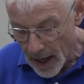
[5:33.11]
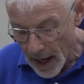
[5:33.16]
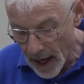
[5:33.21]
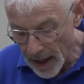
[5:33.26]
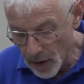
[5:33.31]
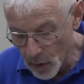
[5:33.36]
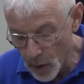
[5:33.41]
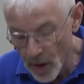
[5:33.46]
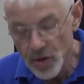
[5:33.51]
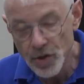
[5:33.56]
I
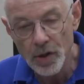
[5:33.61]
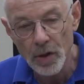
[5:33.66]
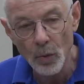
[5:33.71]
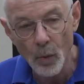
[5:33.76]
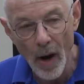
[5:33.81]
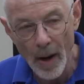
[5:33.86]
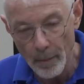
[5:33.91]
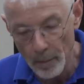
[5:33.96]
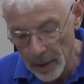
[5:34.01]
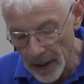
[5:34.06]
questioned
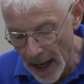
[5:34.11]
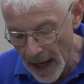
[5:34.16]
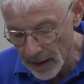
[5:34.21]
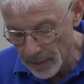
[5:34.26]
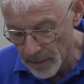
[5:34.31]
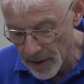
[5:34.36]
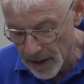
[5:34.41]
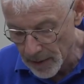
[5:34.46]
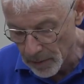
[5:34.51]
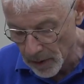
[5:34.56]
why
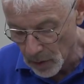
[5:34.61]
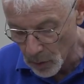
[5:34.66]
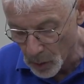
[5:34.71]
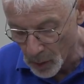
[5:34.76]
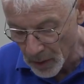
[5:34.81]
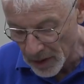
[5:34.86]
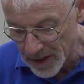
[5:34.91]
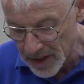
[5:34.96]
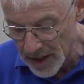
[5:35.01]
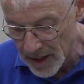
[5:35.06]
black people
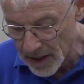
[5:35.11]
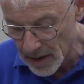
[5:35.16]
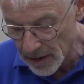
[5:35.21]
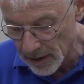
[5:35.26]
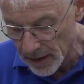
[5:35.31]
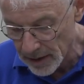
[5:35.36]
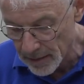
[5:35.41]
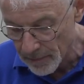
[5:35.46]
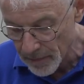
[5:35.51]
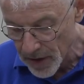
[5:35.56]
were
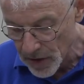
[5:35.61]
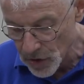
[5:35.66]
routinely